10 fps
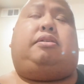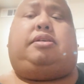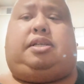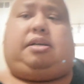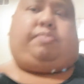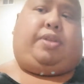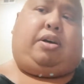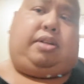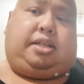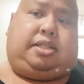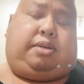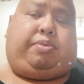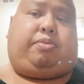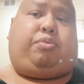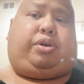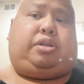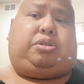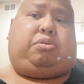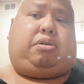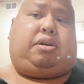you see, nowadays that I've been working
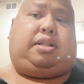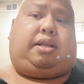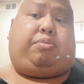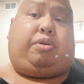so hard that,